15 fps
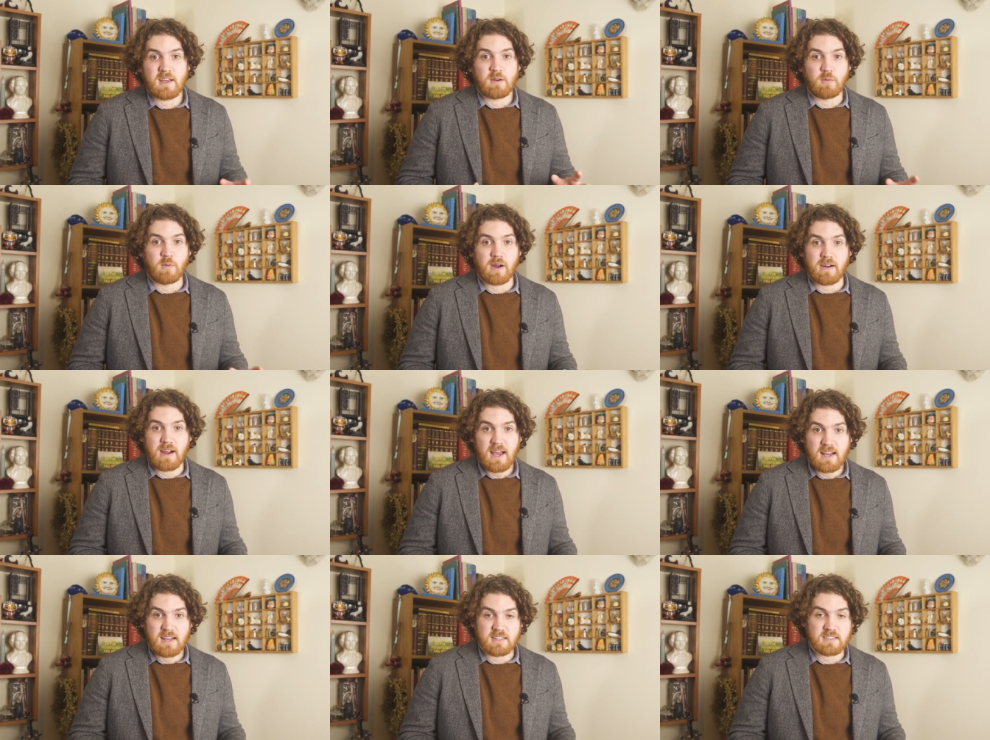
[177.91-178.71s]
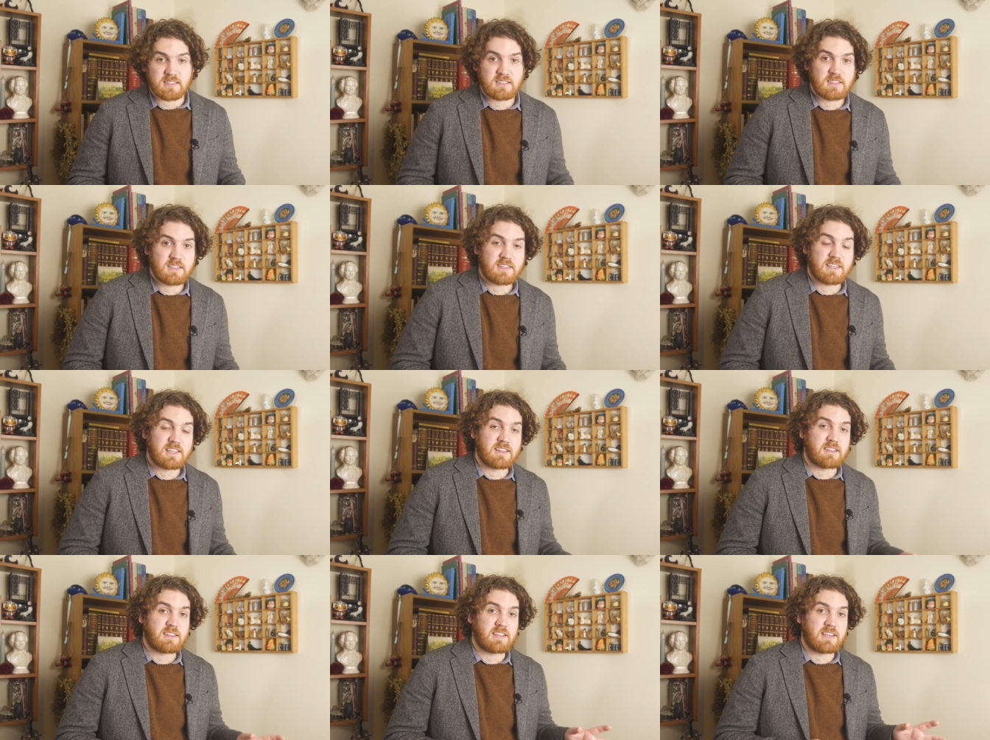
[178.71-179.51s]
Whereas
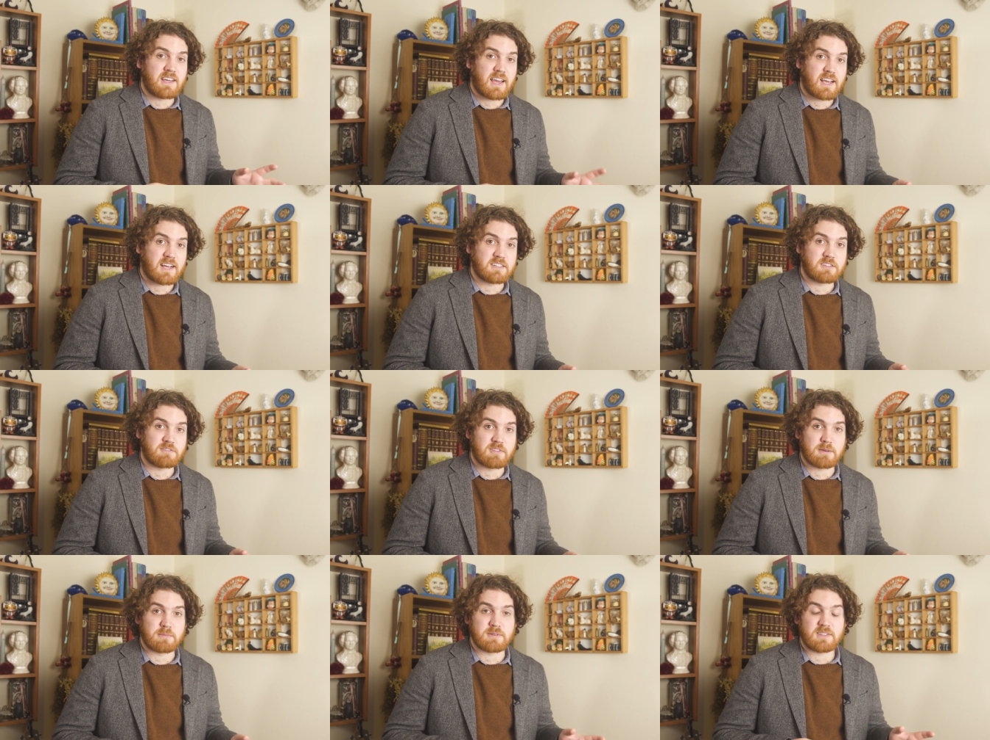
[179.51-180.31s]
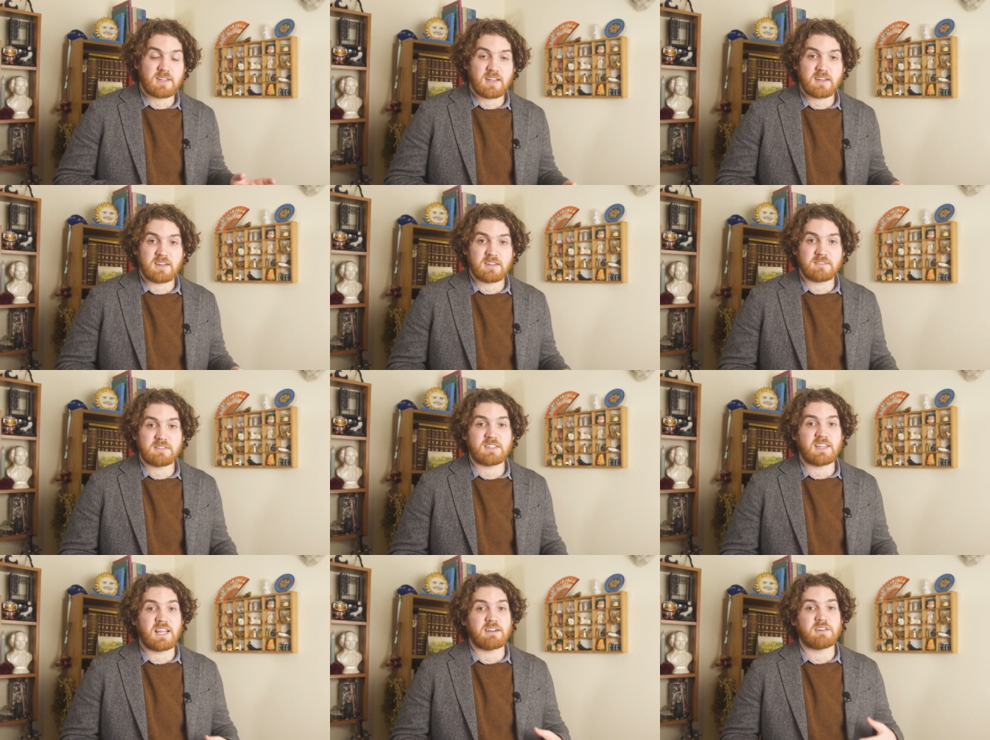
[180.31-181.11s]
in the House of
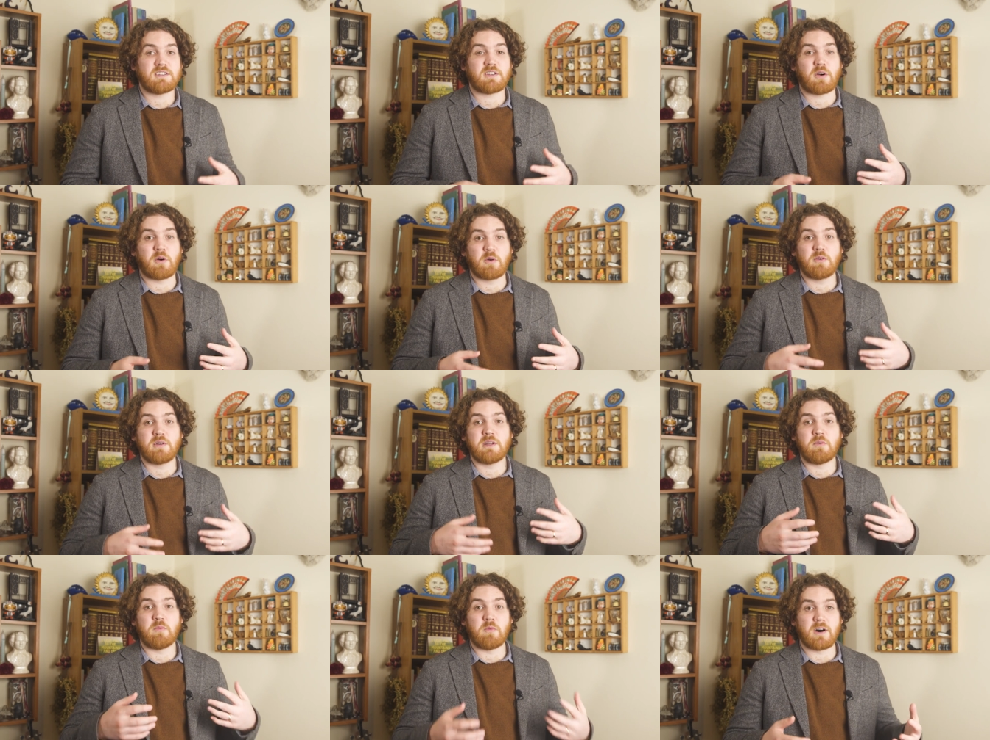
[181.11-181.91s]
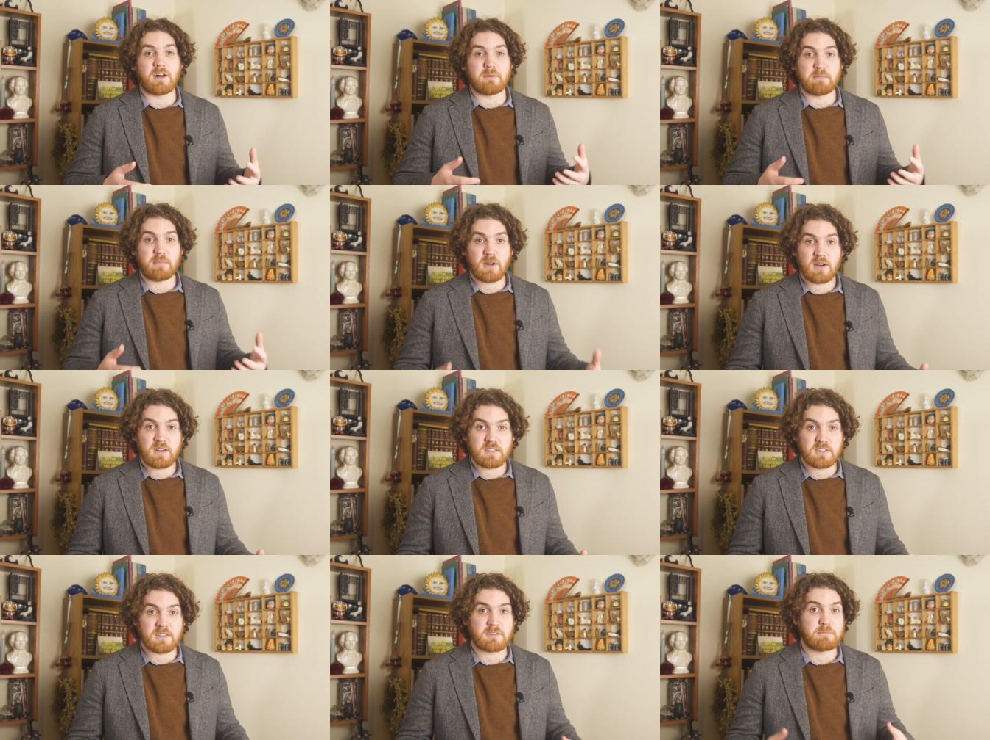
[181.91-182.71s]
Representatives, there is only one
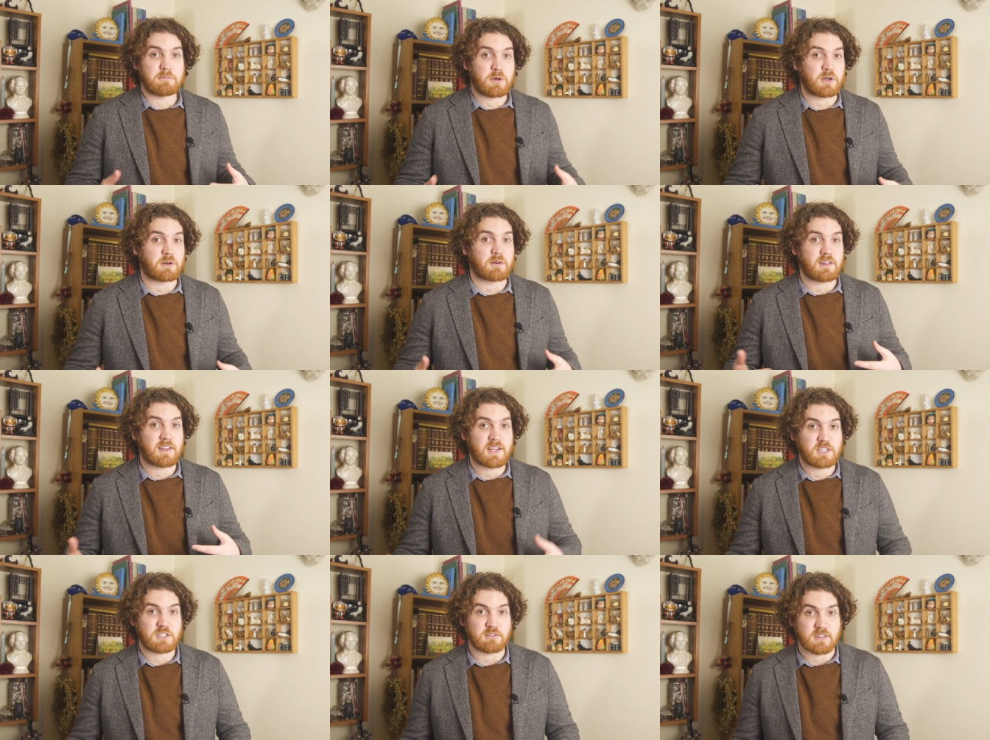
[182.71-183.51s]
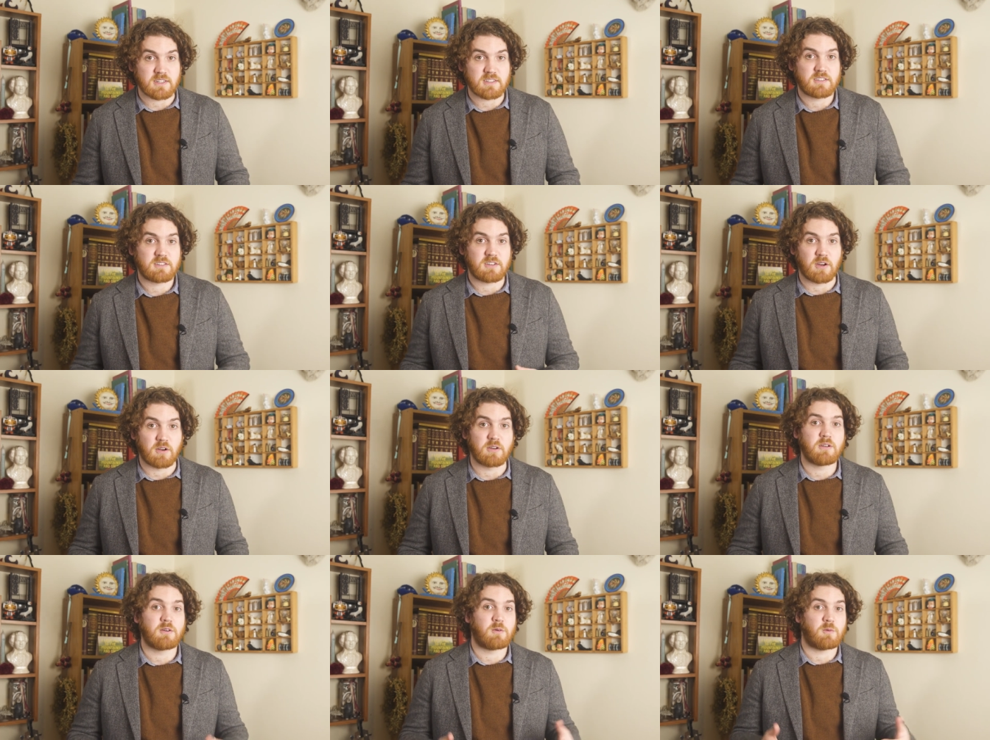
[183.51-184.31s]
person per electorate, so